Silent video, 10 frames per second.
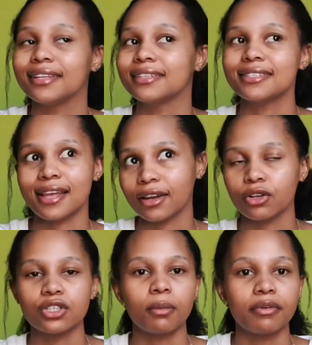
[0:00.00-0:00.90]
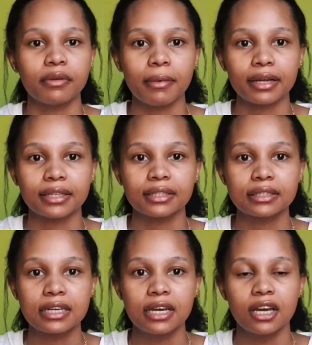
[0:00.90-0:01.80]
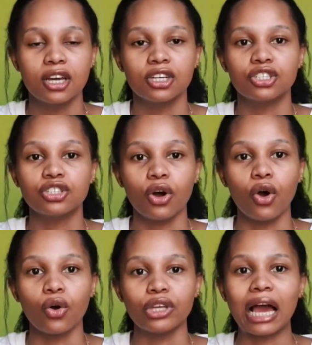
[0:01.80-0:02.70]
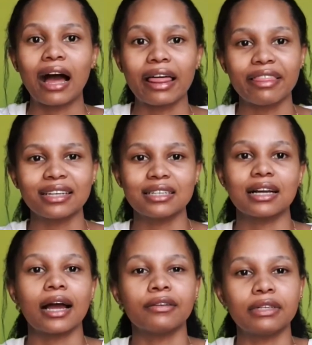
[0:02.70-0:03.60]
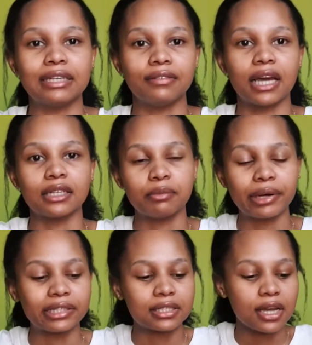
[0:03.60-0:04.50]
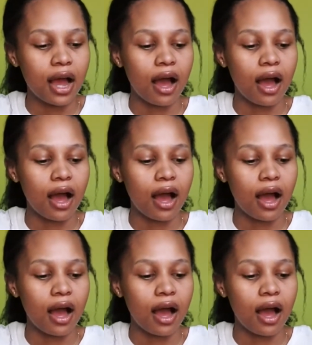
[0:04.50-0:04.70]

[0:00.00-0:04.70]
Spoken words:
and then sat on top of the bucket. So yeah, that did kind of alleviate, but